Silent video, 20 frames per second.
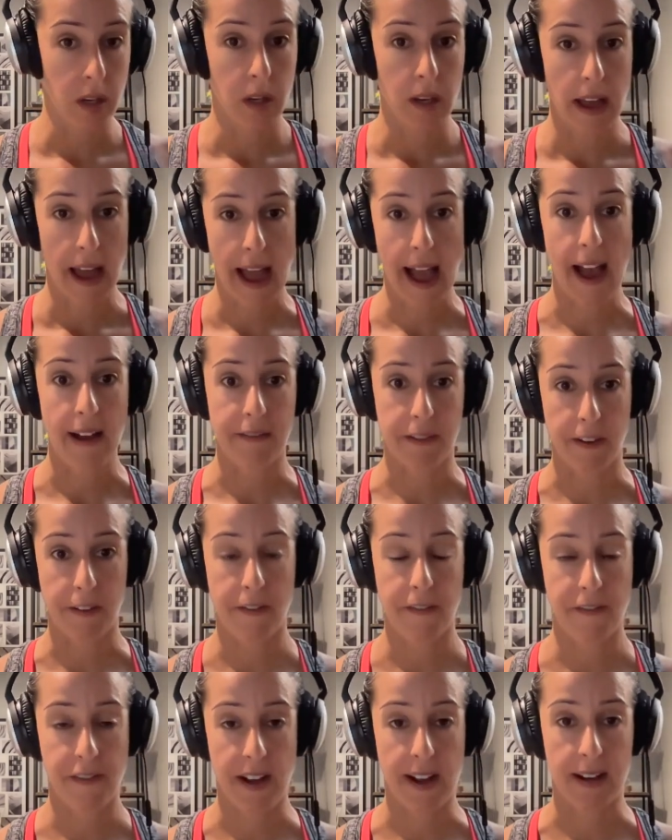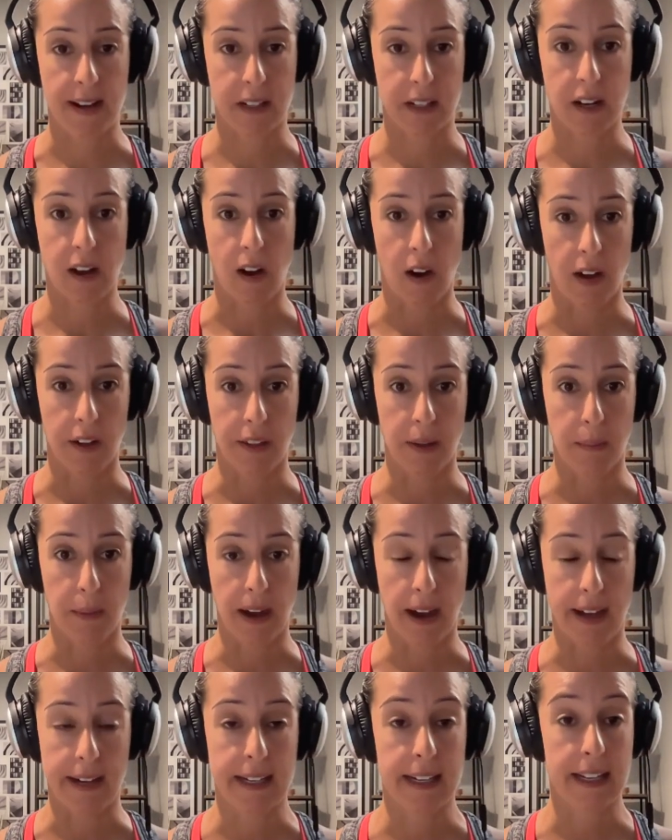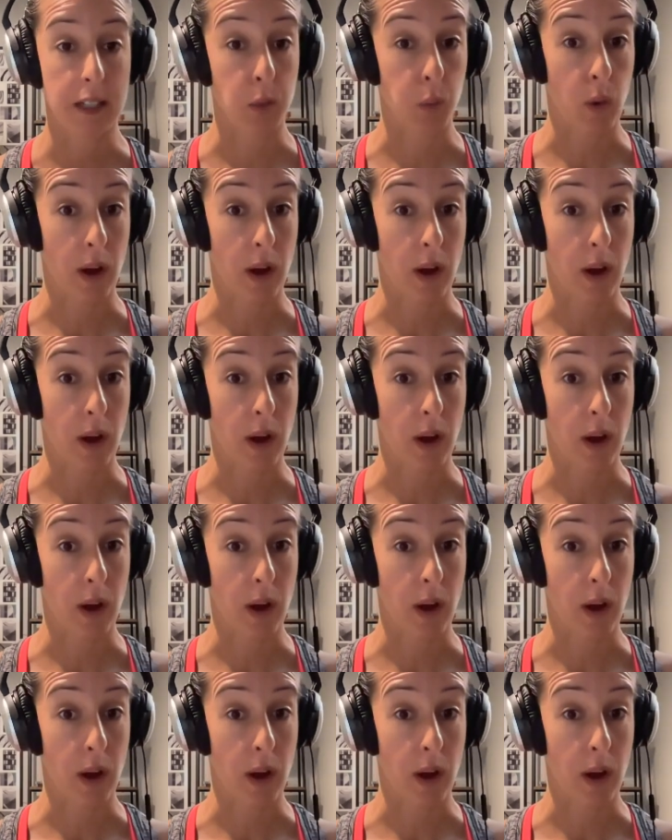have effect on the body as